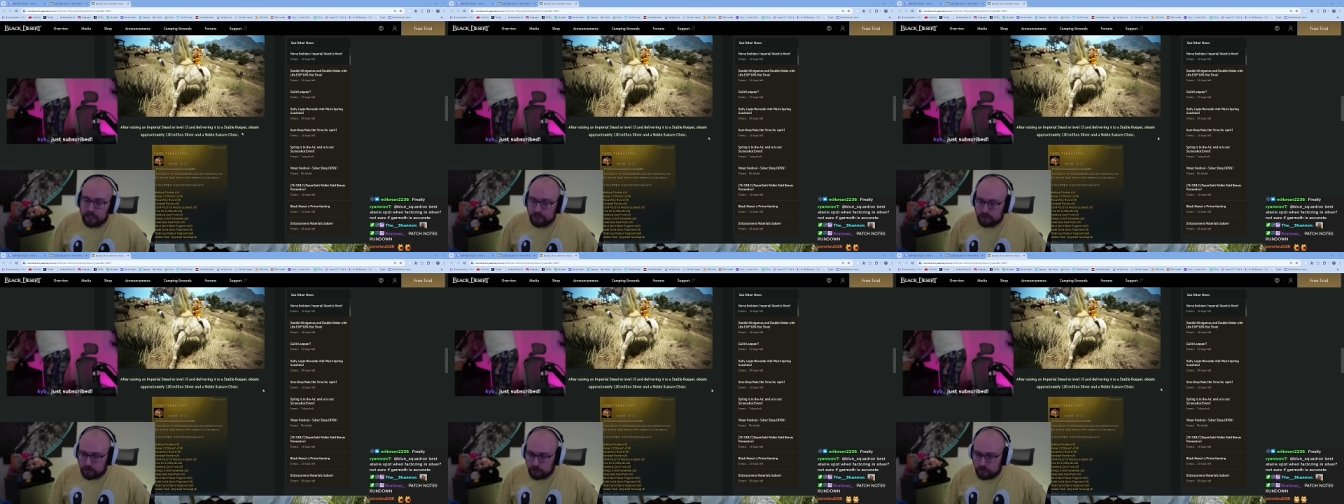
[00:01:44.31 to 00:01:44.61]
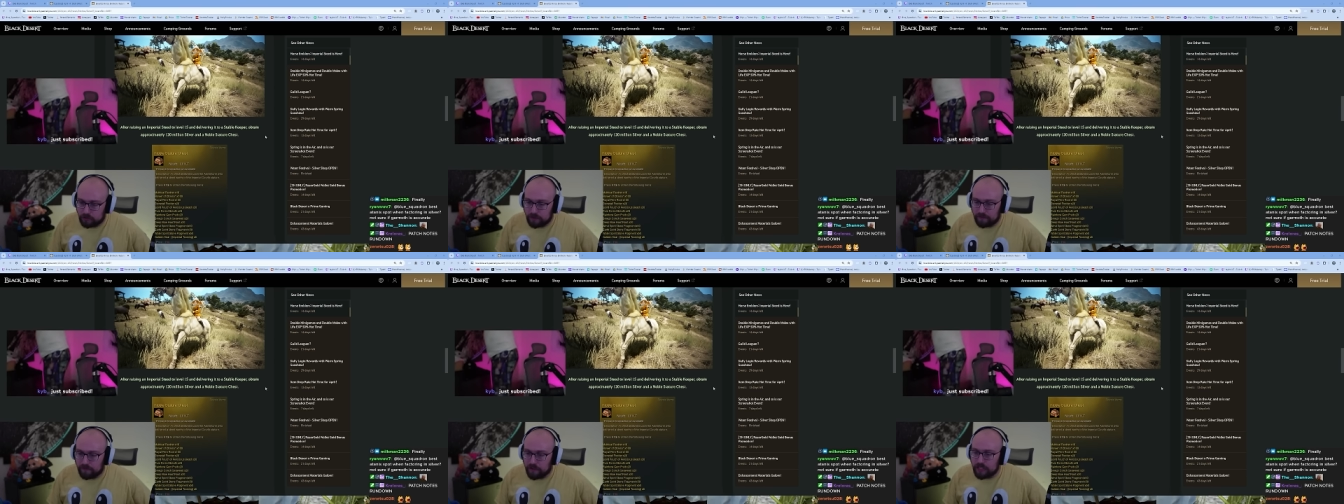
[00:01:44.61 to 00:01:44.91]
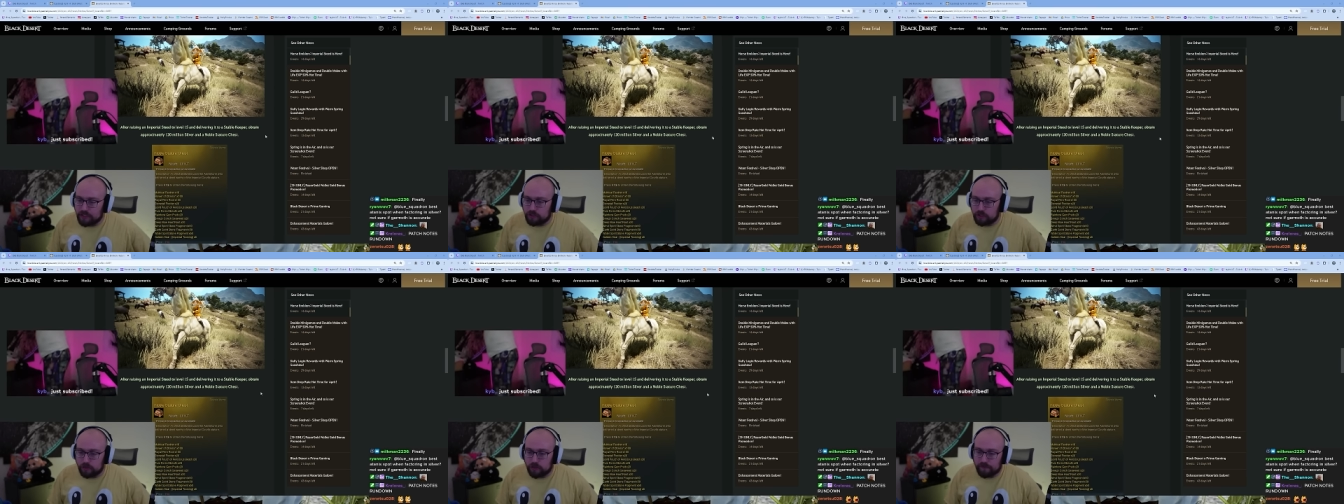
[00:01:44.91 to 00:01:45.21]
It's totally
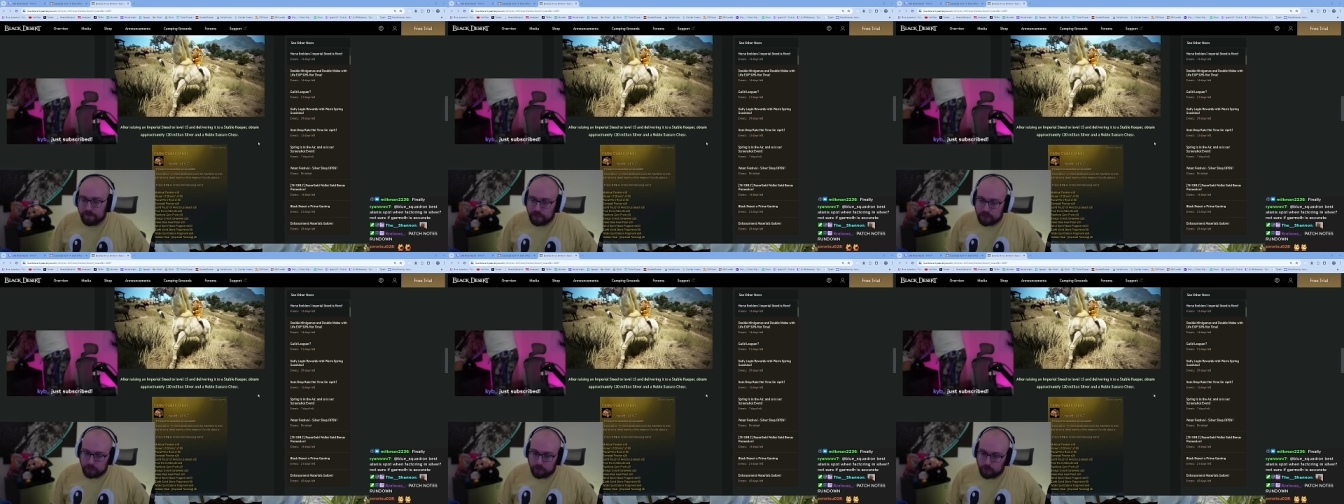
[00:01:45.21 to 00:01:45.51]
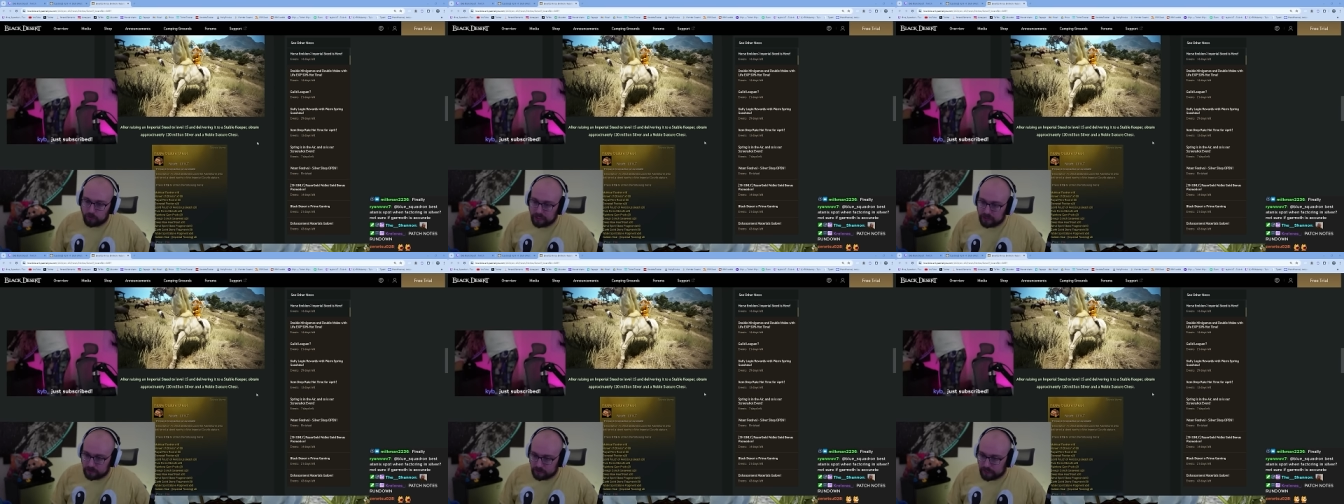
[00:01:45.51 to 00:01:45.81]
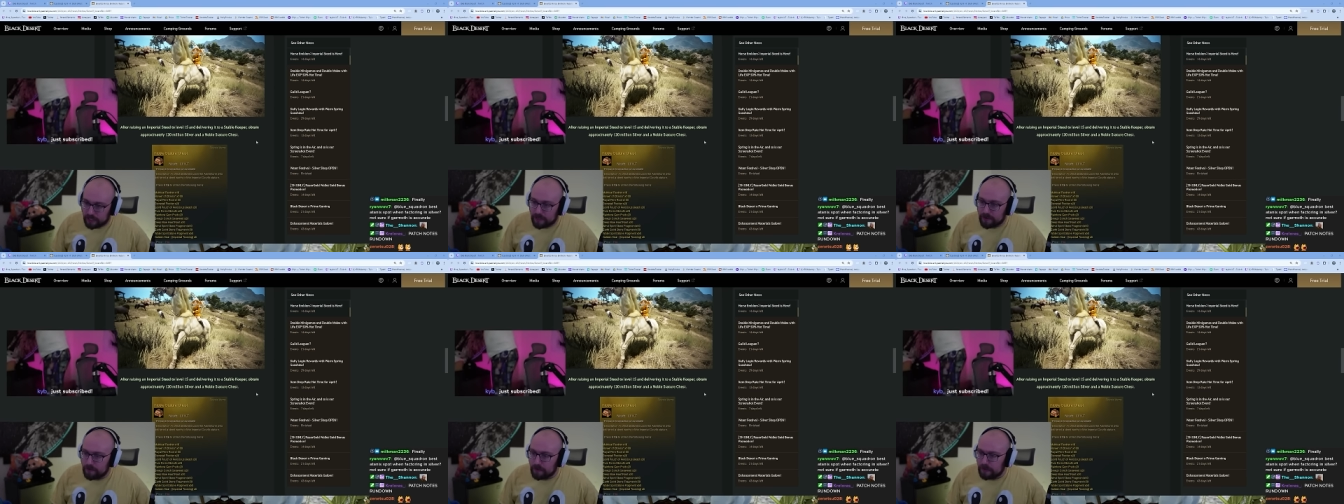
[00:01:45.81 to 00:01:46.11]
fine, too. If it's a wind
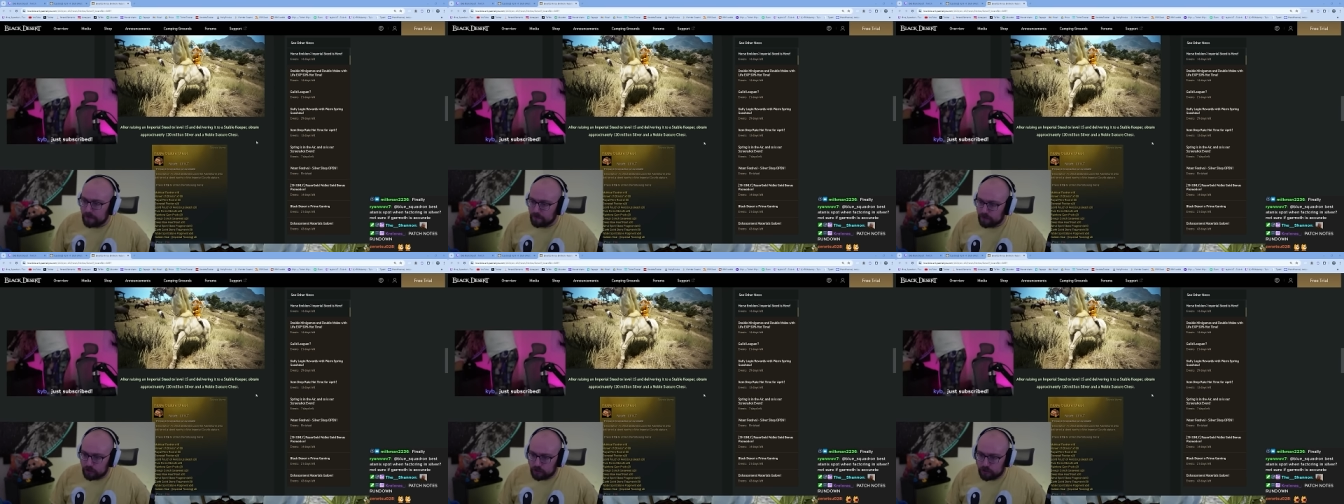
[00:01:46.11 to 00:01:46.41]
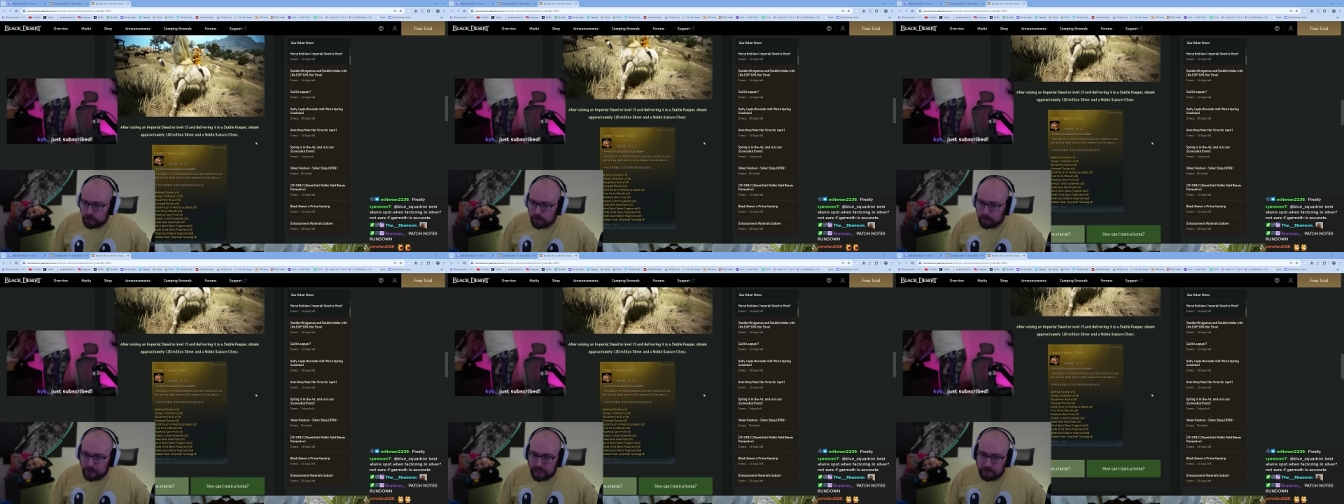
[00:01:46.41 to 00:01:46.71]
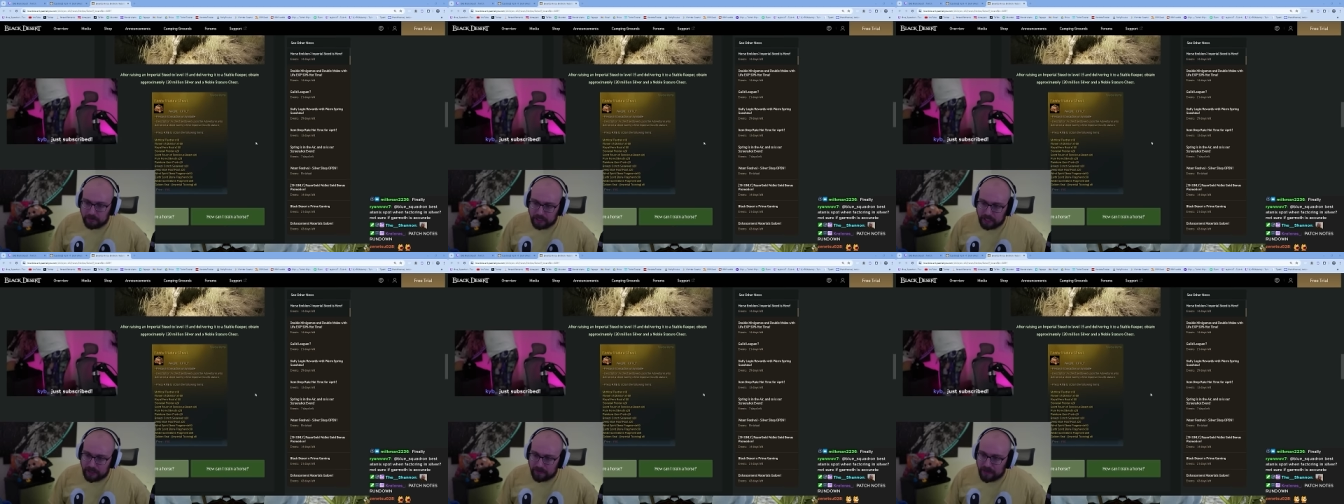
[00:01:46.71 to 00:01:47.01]
set, you should be
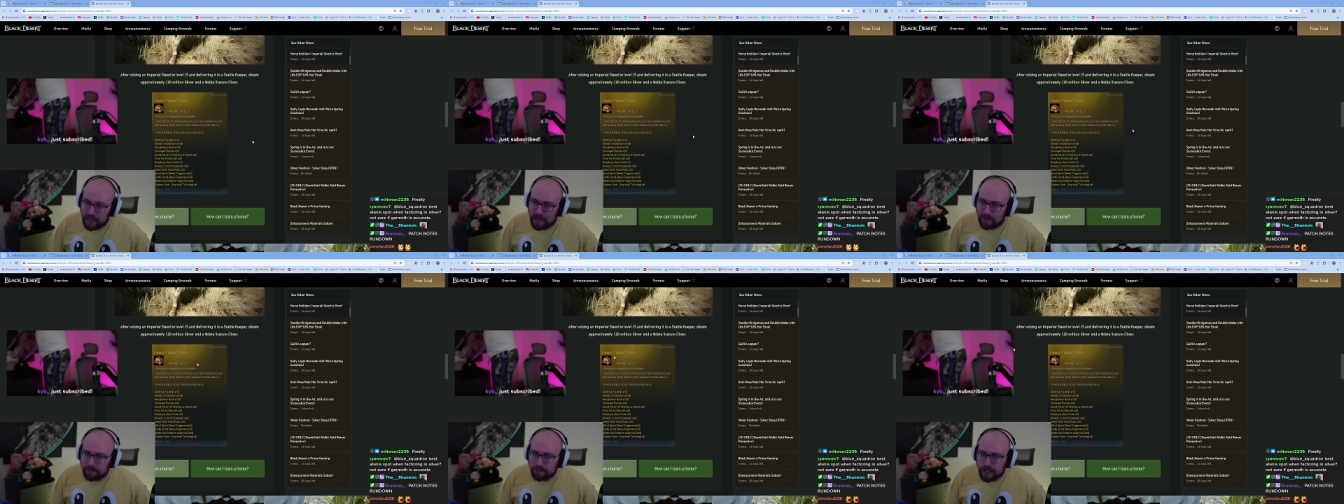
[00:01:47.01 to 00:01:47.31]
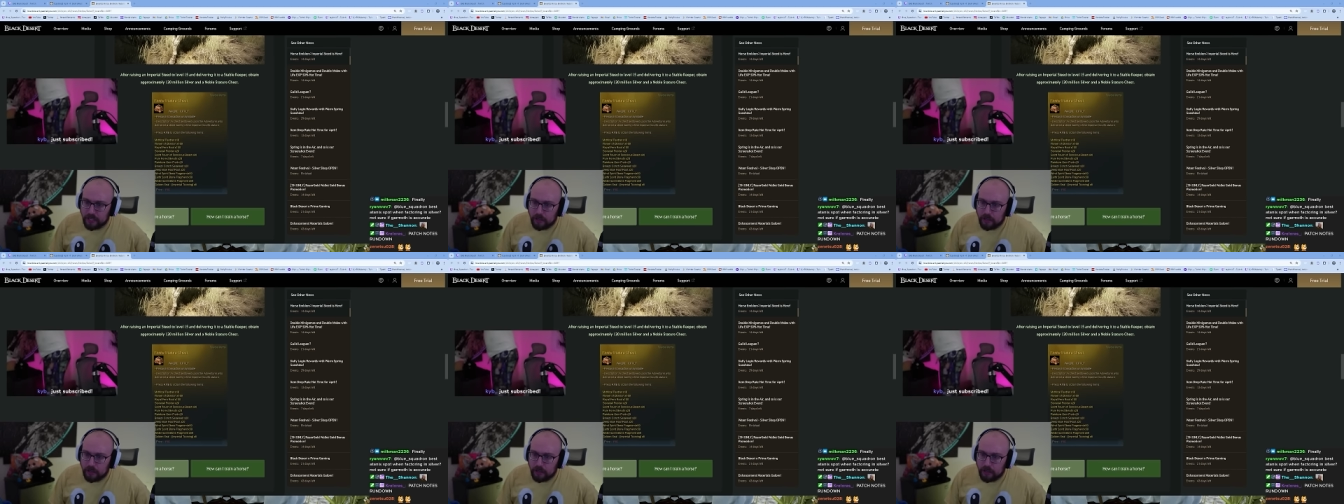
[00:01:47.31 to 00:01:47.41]
able to get that.